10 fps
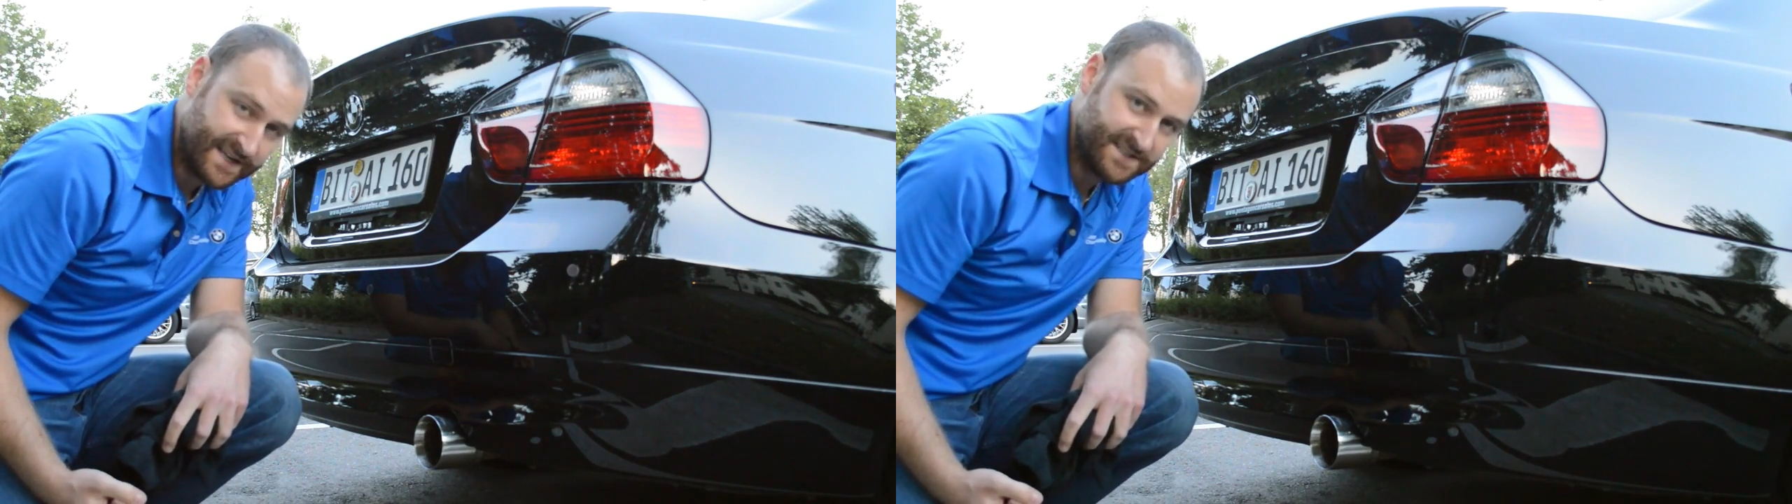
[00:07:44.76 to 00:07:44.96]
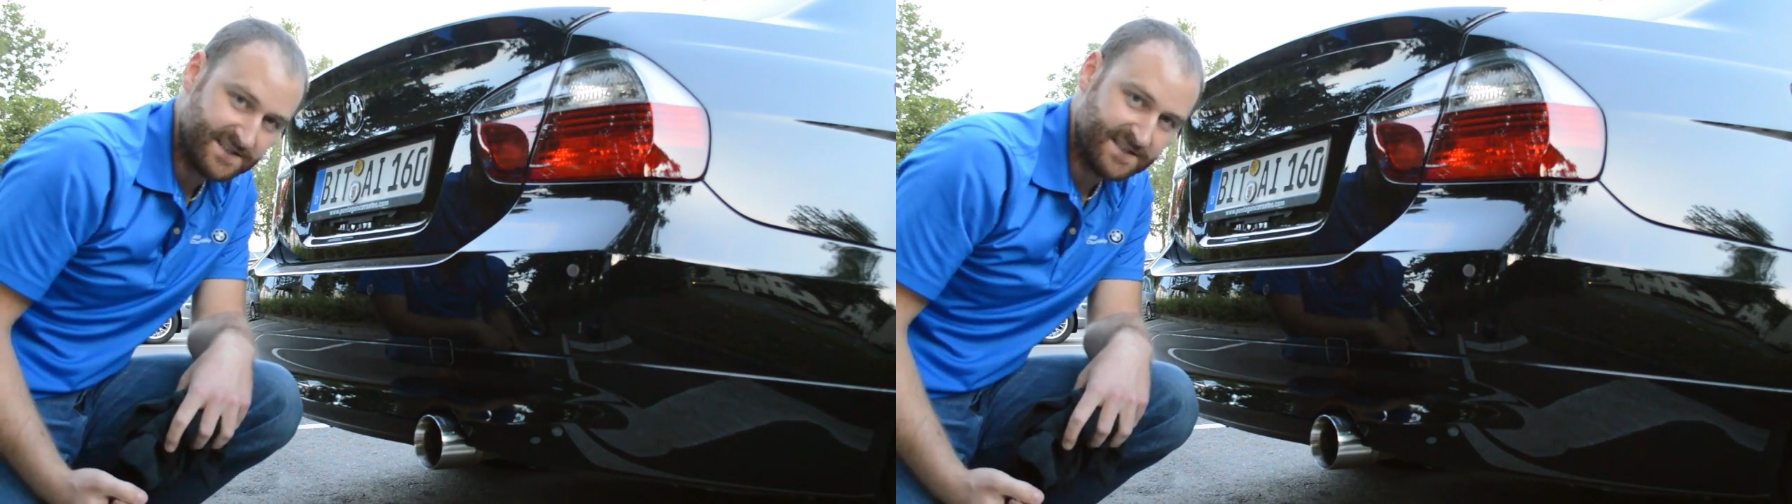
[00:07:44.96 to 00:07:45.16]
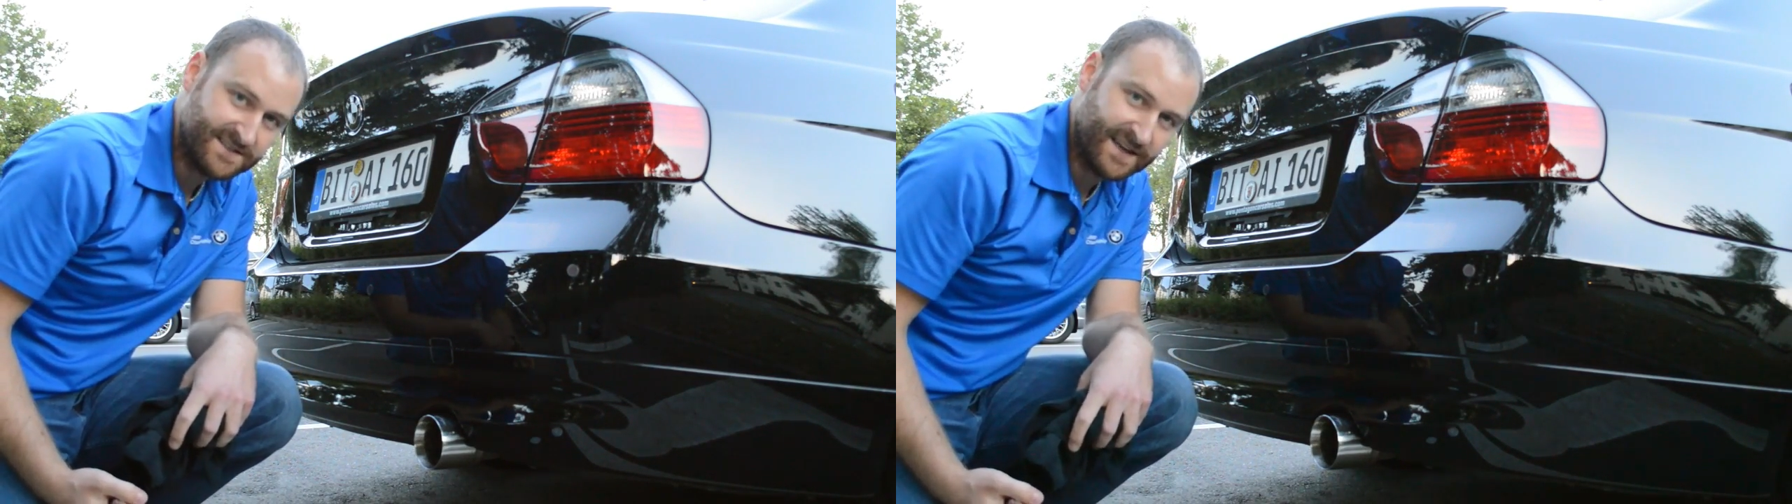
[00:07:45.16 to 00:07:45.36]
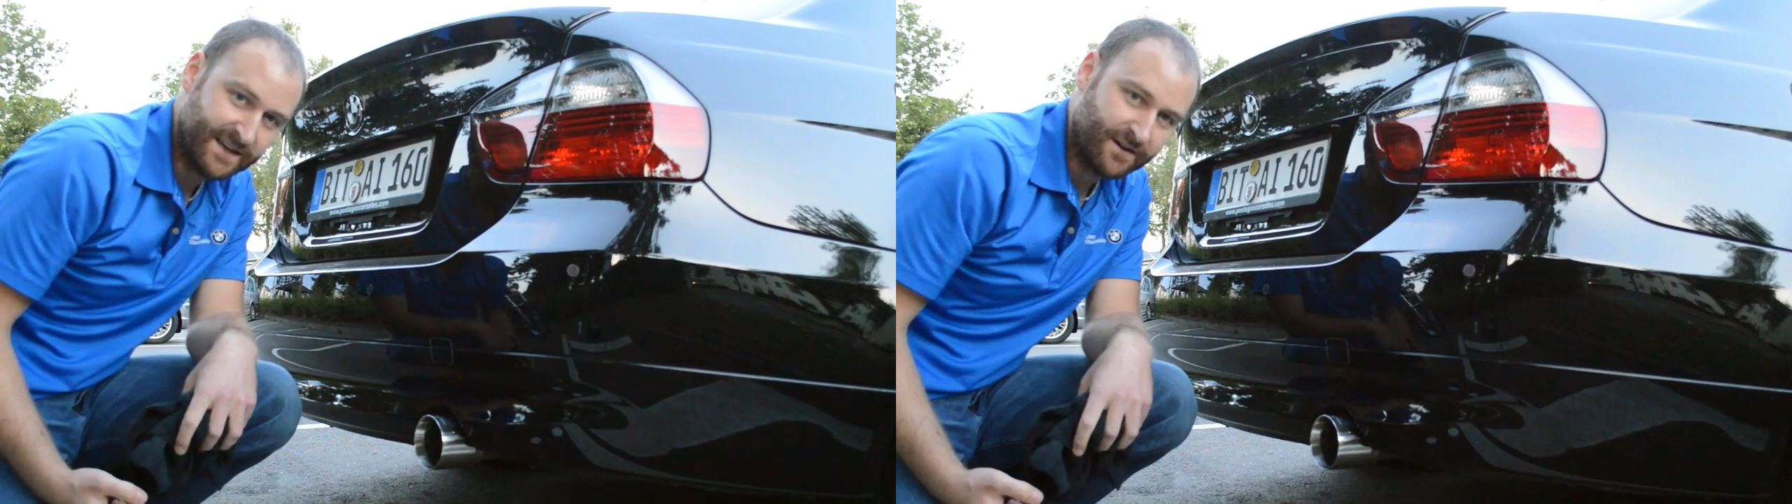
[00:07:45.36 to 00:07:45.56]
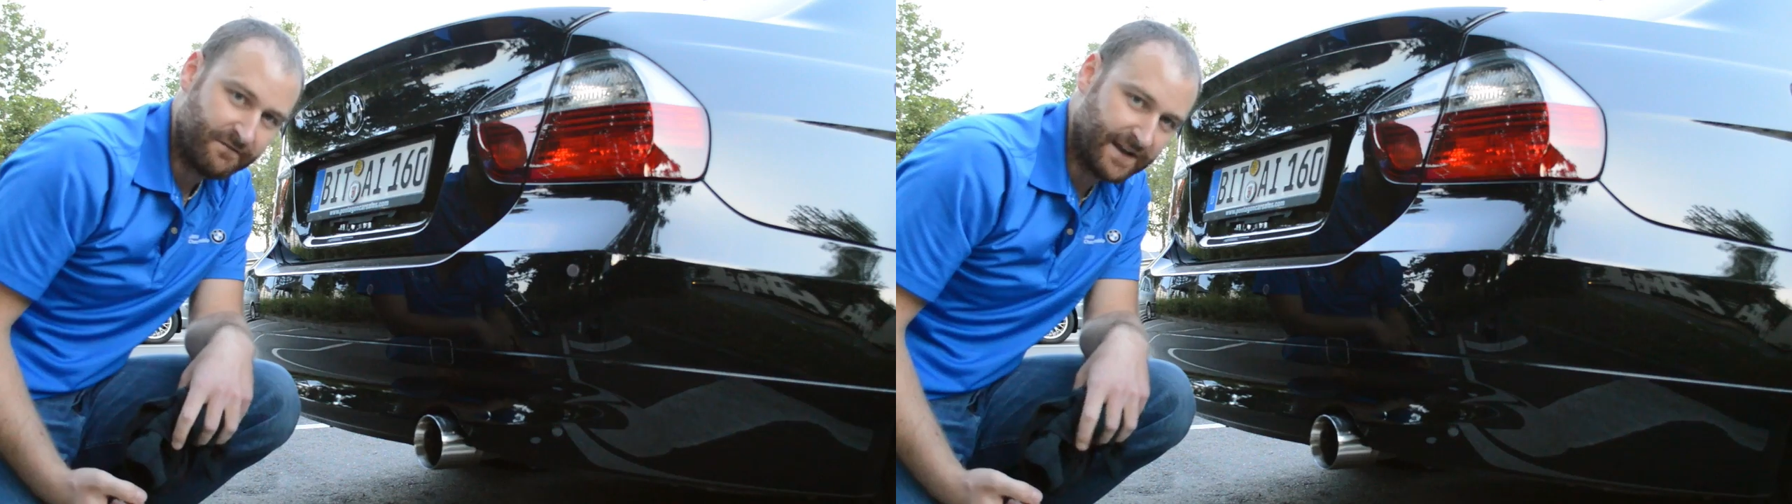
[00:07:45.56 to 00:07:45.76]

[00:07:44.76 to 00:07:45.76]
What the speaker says: easy to take off.